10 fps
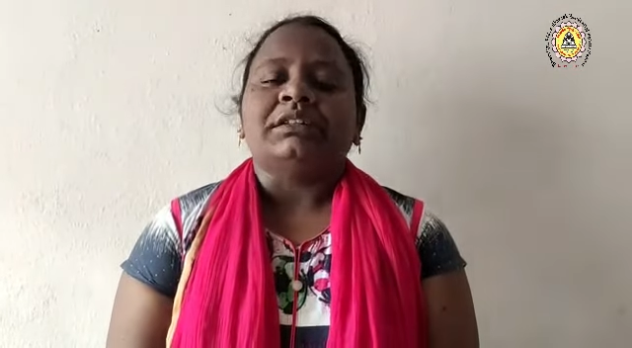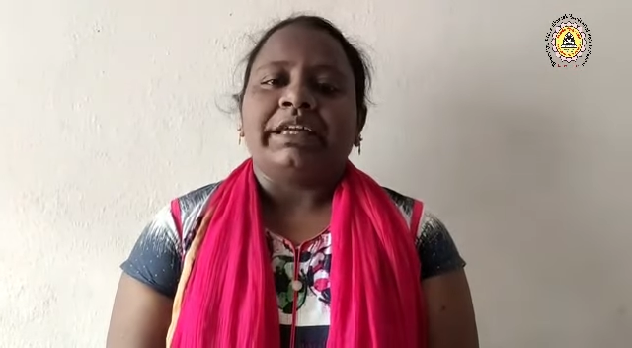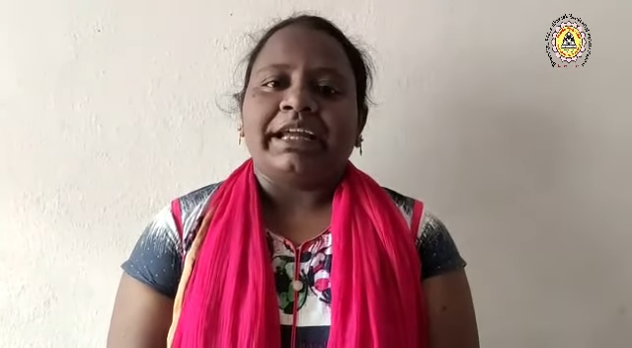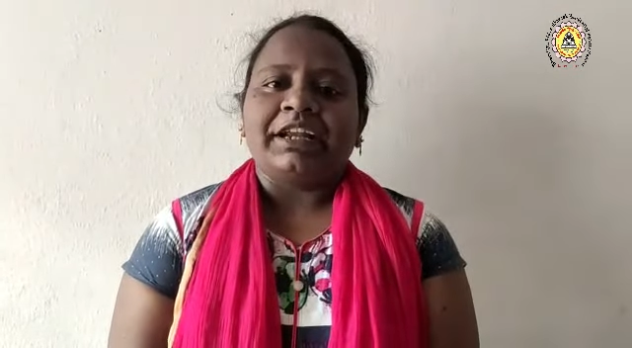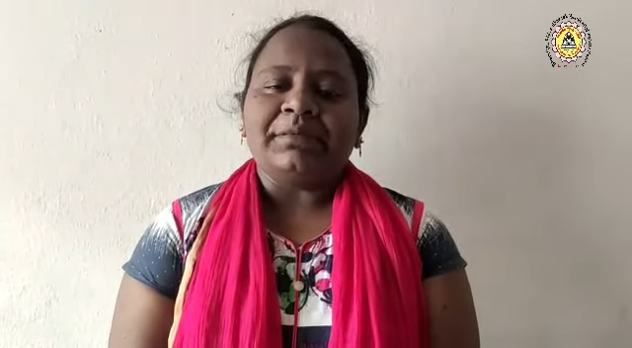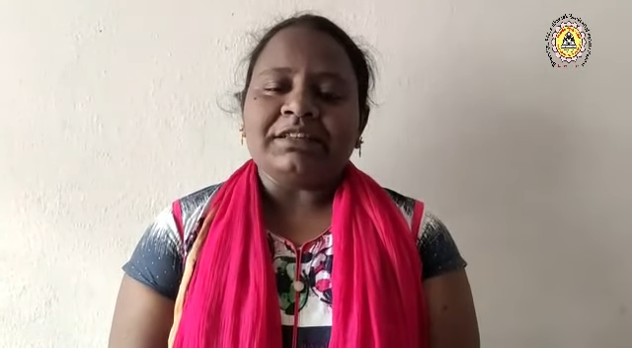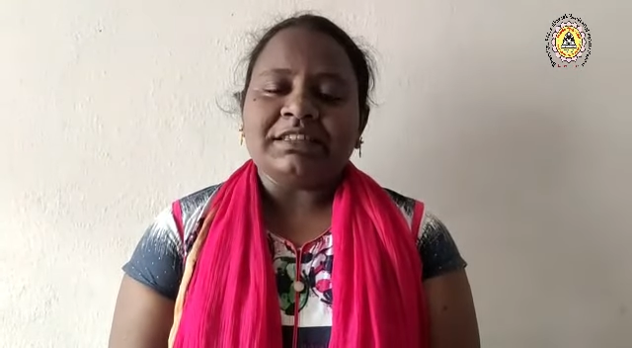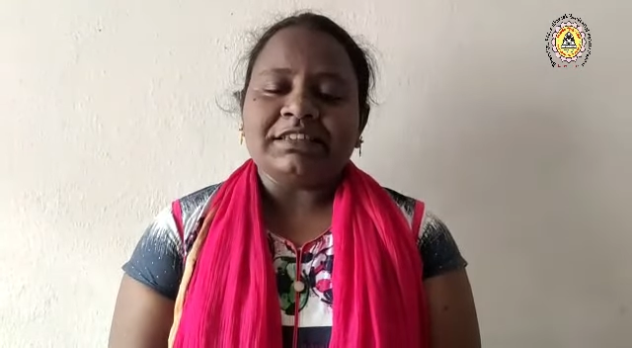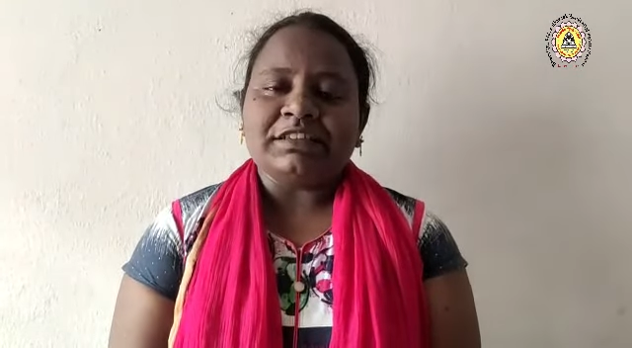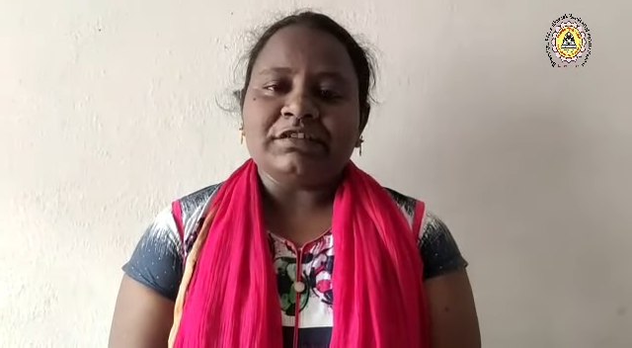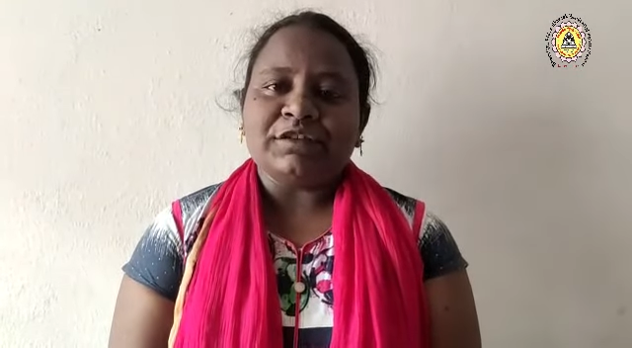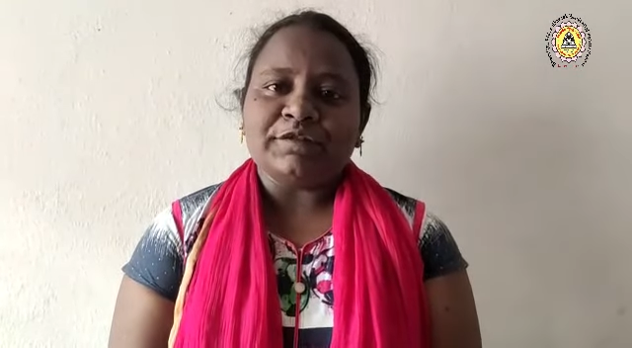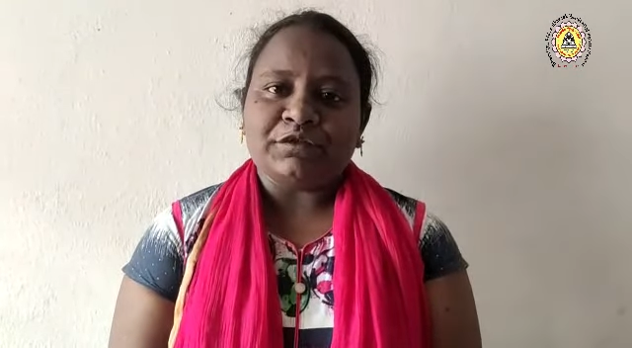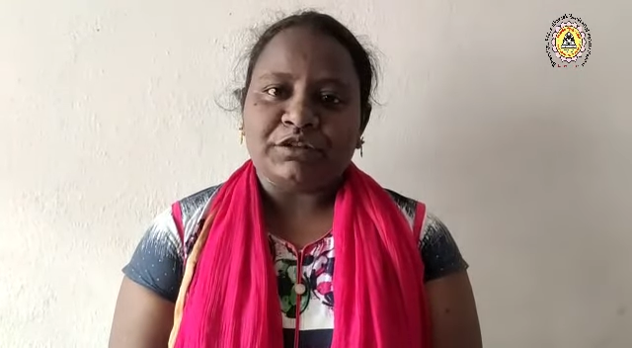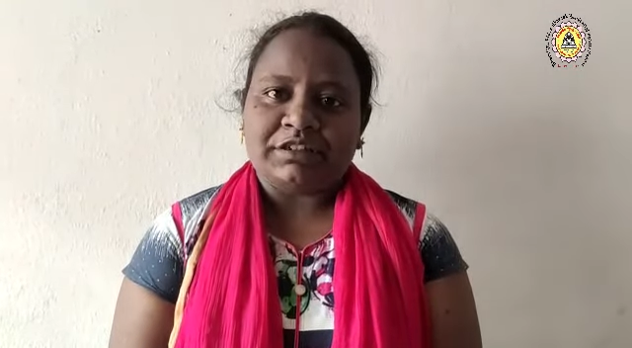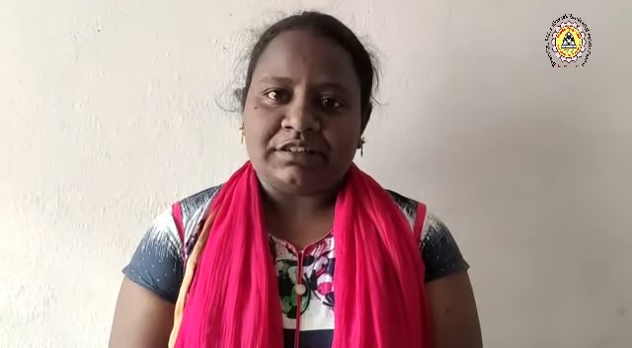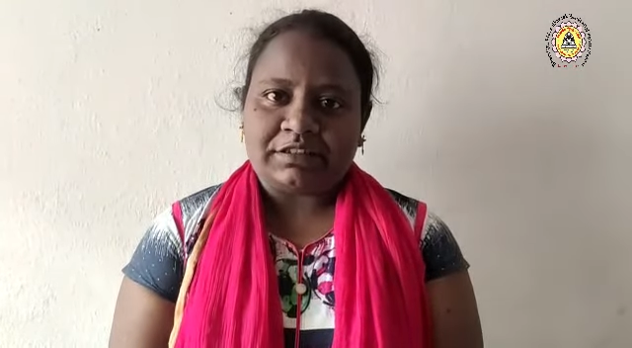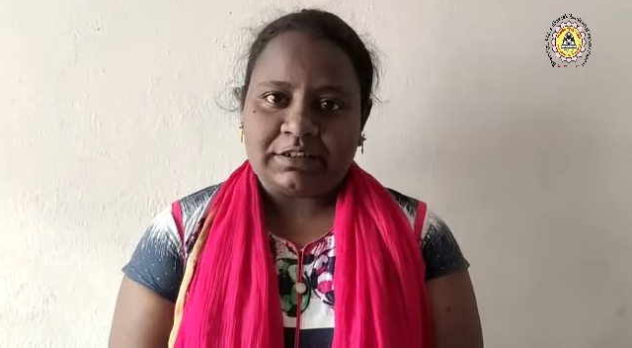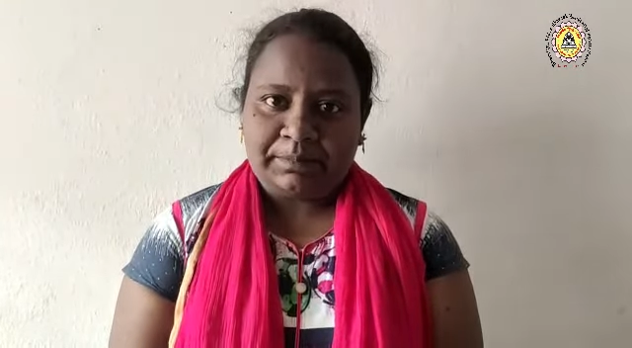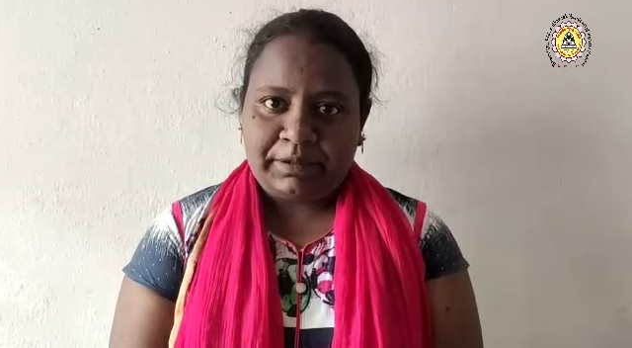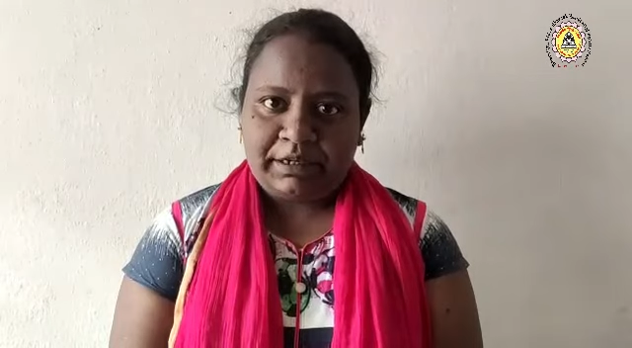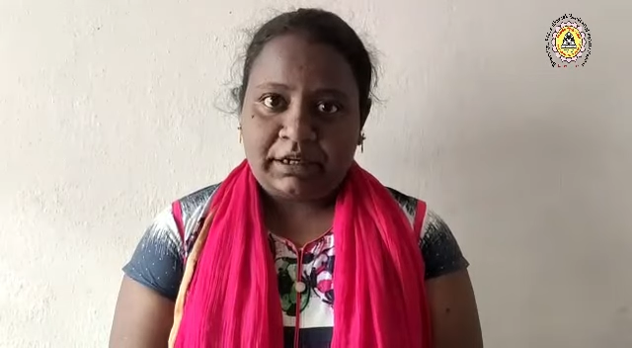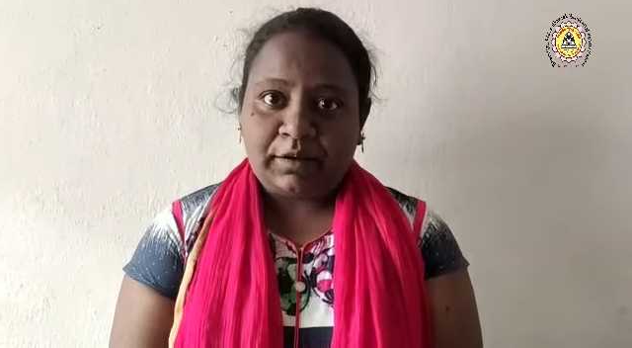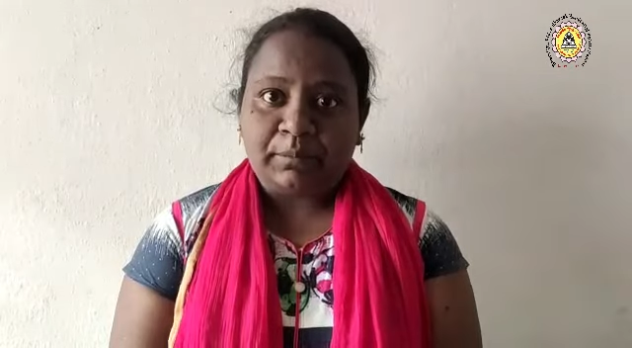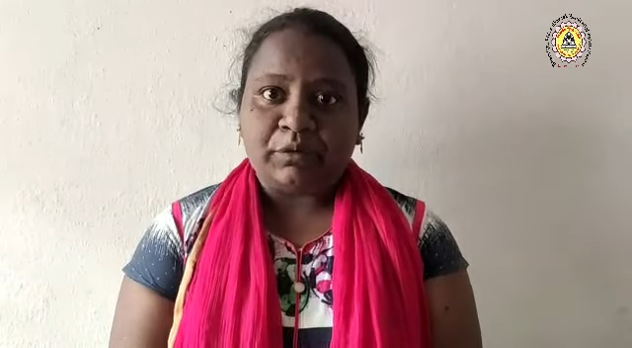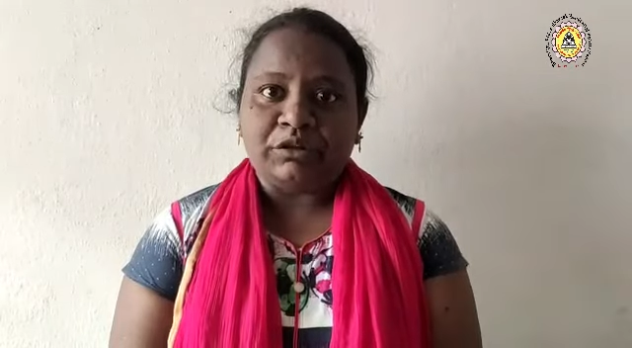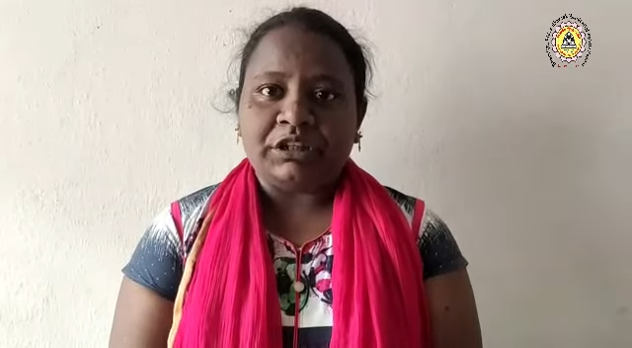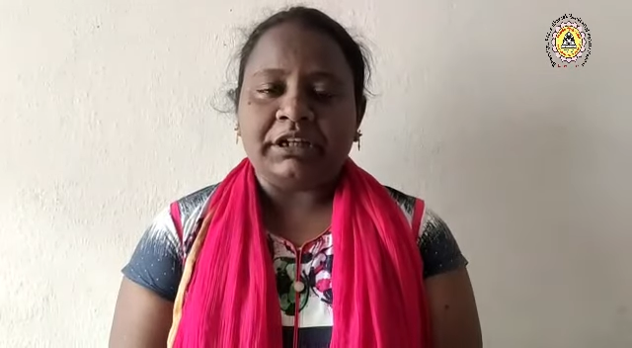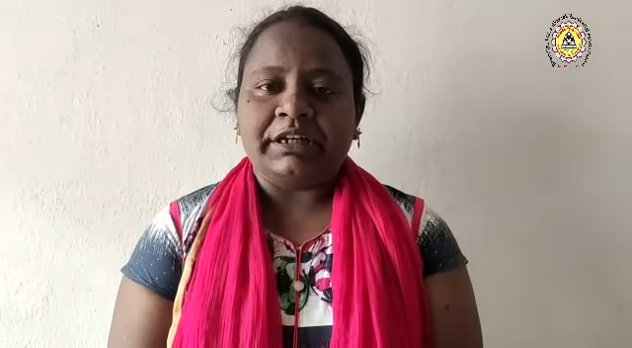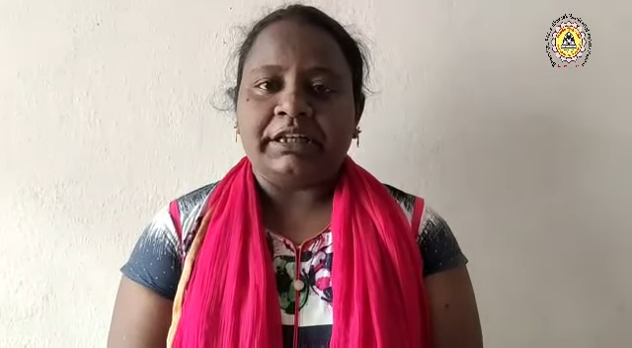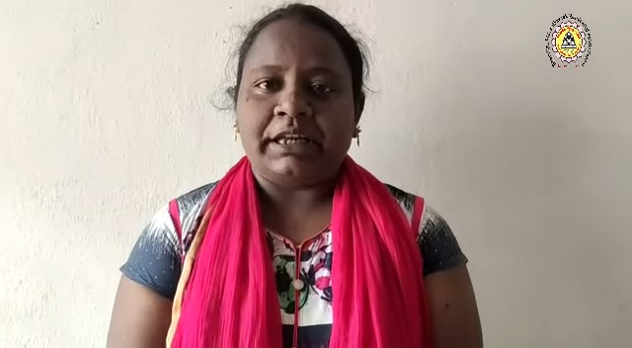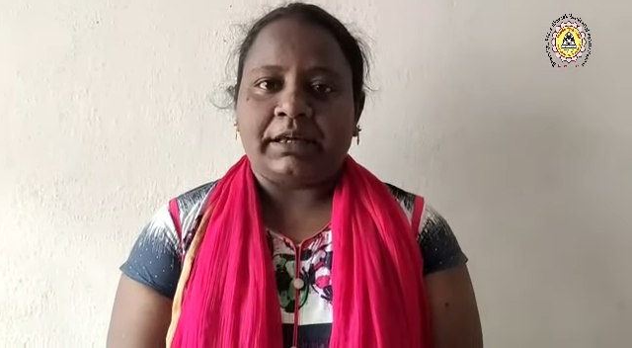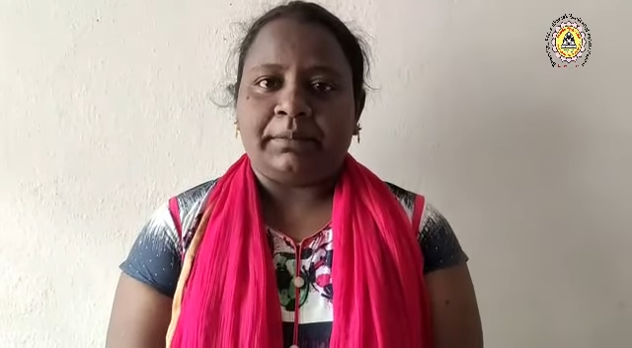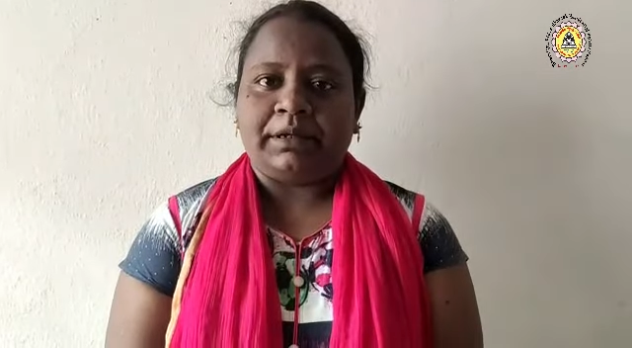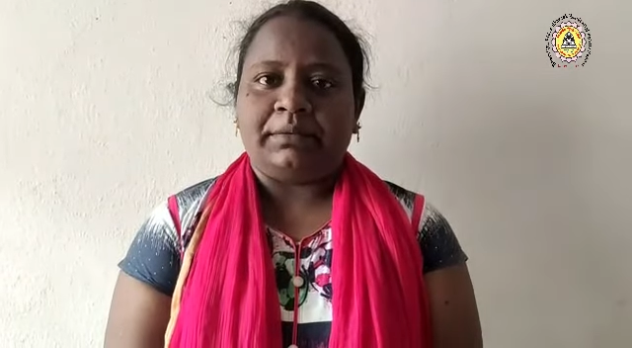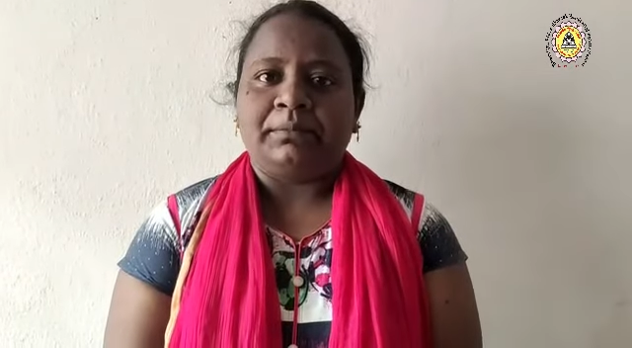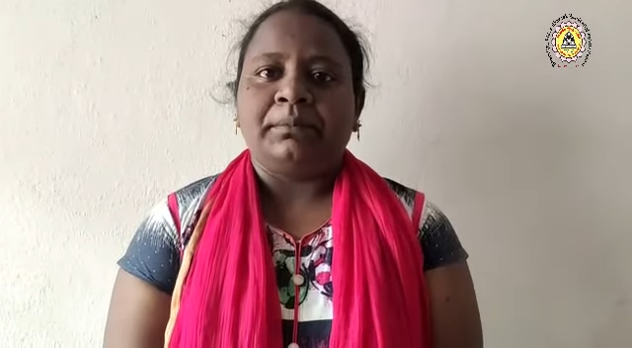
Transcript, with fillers: The academic success of students depend upon their reading habit,